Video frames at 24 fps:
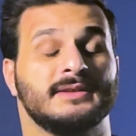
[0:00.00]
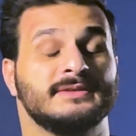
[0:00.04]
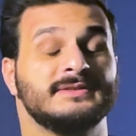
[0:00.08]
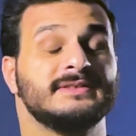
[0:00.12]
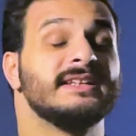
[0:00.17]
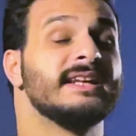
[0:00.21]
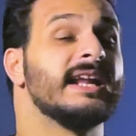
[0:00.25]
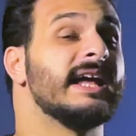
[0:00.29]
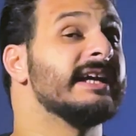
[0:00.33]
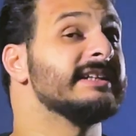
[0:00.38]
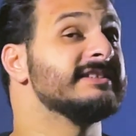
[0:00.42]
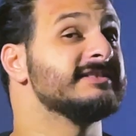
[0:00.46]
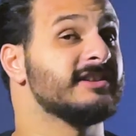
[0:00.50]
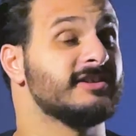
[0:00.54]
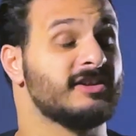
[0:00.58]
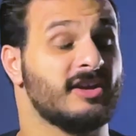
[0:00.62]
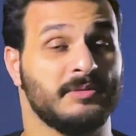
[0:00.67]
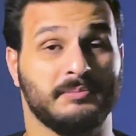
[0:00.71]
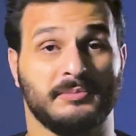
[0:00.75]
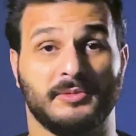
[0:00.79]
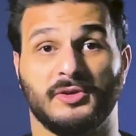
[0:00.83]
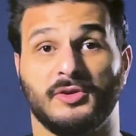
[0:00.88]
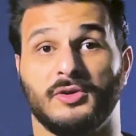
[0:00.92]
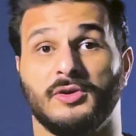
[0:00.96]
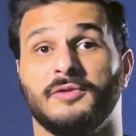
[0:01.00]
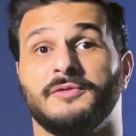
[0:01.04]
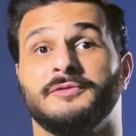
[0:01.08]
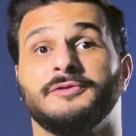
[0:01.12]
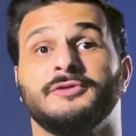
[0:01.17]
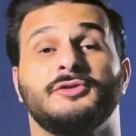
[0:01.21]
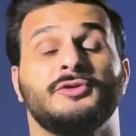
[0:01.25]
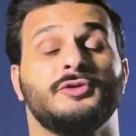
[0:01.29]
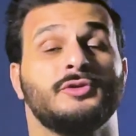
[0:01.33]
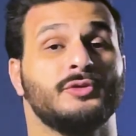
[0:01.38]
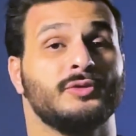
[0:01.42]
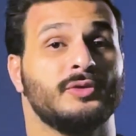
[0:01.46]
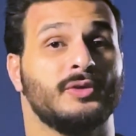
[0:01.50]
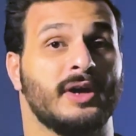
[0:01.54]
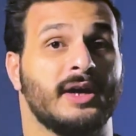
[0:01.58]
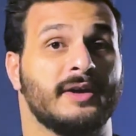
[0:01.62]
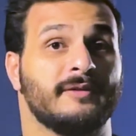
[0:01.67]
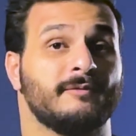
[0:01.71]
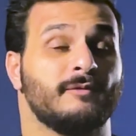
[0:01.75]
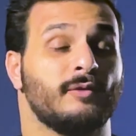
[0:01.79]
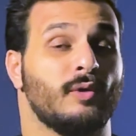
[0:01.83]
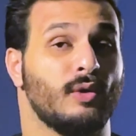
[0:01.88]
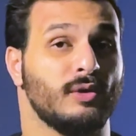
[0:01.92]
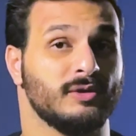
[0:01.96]
Then add the number of true
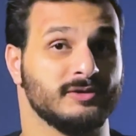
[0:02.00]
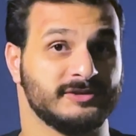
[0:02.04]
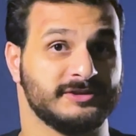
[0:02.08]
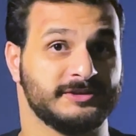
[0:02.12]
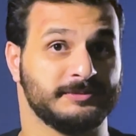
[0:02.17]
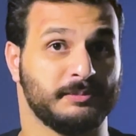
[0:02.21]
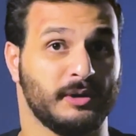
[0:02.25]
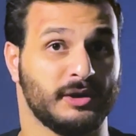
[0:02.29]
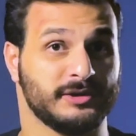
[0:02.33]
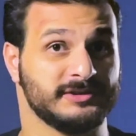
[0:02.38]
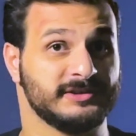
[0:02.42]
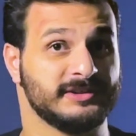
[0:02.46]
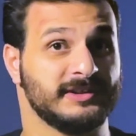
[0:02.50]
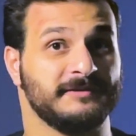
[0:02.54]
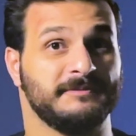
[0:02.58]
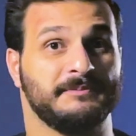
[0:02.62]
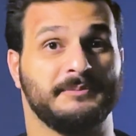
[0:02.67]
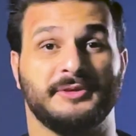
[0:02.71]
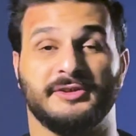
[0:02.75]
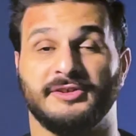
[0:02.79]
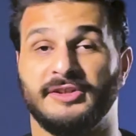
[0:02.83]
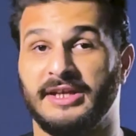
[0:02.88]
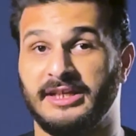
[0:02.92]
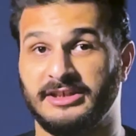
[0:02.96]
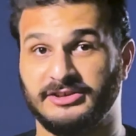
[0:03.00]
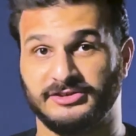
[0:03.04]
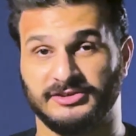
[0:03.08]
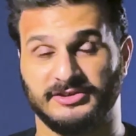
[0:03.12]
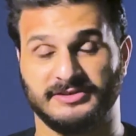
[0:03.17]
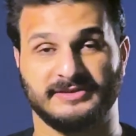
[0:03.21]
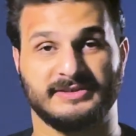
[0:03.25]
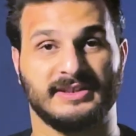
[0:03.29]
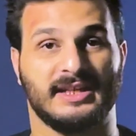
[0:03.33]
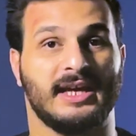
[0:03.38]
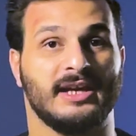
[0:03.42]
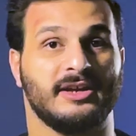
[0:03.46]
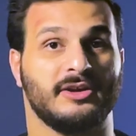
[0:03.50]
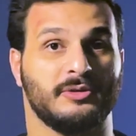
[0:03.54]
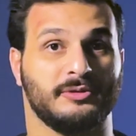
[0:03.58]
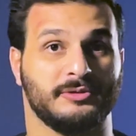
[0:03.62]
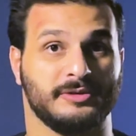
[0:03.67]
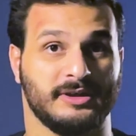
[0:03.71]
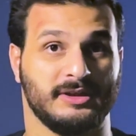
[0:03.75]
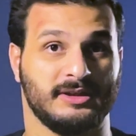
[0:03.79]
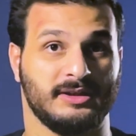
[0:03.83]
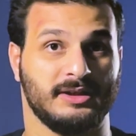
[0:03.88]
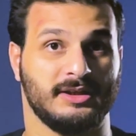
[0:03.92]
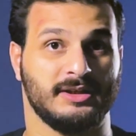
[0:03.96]
and false positive predictions
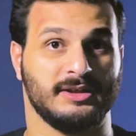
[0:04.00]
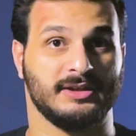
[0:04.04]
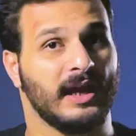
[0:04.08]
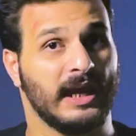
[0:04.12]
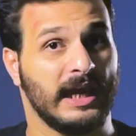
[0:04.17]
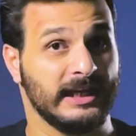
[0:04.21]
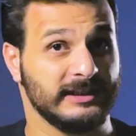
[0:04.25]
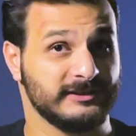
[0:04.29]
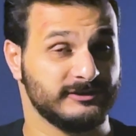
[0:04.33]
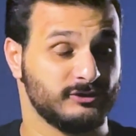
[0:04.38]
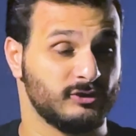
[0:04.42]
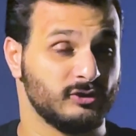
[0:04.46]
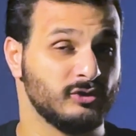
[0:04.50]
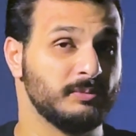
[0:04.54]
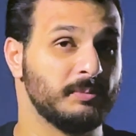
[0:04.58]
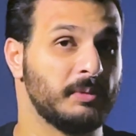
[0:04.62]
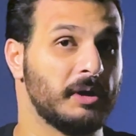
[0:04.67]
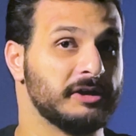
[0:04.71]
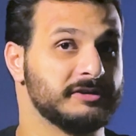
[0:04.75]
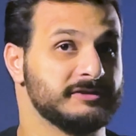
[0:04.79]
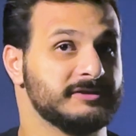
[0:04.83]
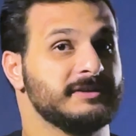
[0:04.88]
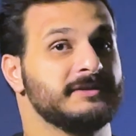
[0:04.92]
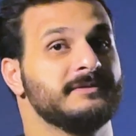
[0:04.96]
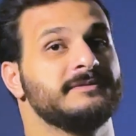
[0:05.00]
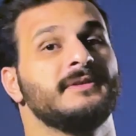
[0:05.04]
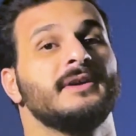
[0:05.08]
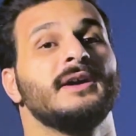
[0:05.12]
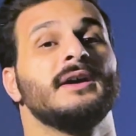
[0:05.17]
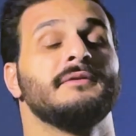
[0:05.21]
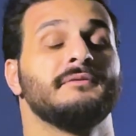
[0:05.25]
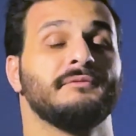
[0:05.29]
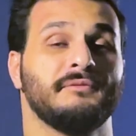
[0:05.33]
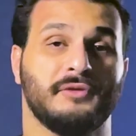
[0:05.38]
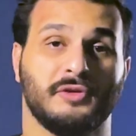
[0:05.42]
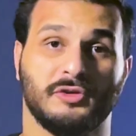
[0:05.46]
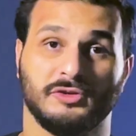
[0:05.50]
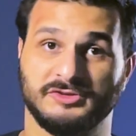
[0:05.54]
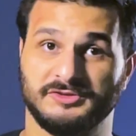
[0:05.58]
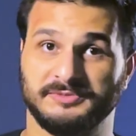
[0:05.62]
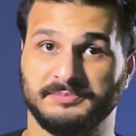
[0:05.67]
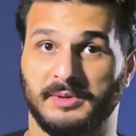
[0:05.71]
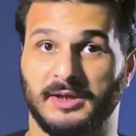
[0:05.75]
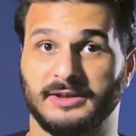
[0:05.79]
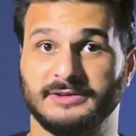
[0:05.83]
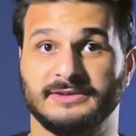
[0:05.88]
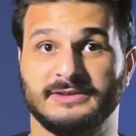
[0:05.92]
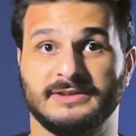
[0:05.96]
accordingly, as true positive, false
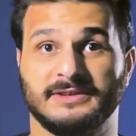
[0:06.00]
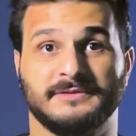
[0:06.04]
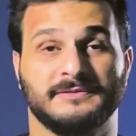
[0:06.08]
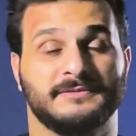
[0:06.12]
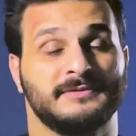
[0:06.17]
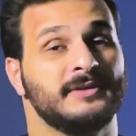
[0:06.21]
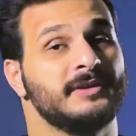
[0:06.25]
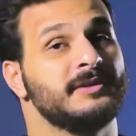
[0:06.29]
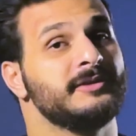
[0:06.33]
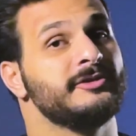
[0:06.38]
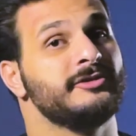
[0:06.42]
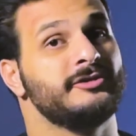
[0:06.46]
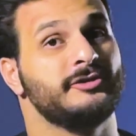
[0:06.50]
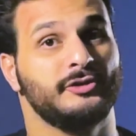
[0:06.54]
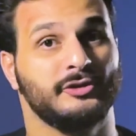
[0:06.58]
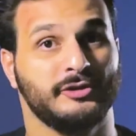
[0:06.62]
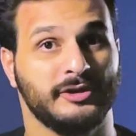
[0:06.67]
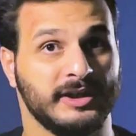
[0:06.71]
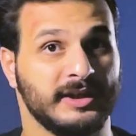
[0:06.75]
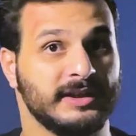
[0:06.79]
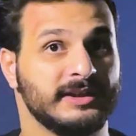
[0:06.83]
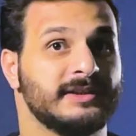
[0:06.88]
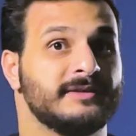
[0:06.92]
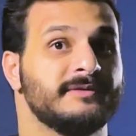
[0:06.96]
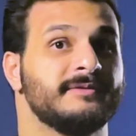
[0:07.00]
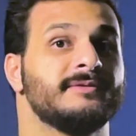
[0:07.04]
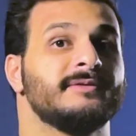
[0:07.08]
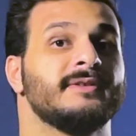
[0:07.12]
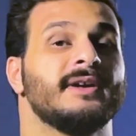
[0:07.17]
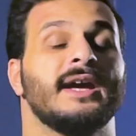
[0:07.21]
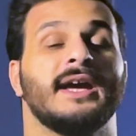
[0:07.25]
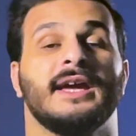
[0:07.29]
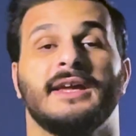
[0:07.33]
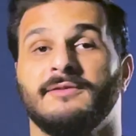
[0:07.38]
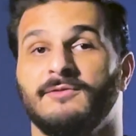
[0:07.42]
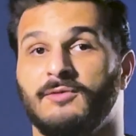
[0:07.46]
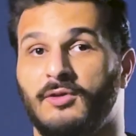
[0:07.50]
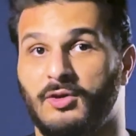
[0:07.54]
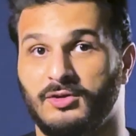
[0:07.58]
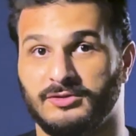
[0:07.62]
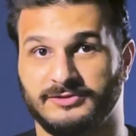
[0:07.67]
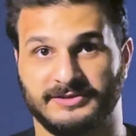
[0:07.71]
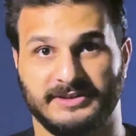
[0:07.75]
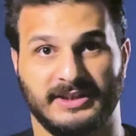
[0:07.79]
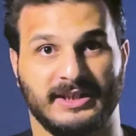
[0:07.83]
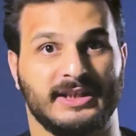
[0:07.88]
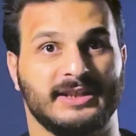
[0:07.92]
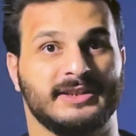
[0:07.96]
positive, true negative, and
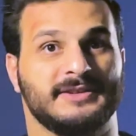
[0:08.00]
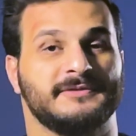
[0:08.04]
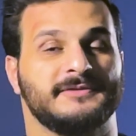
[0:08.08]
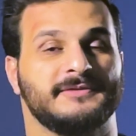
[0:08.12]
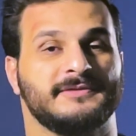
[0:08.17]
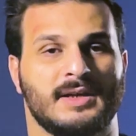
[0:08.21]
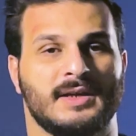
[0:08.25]
false negative.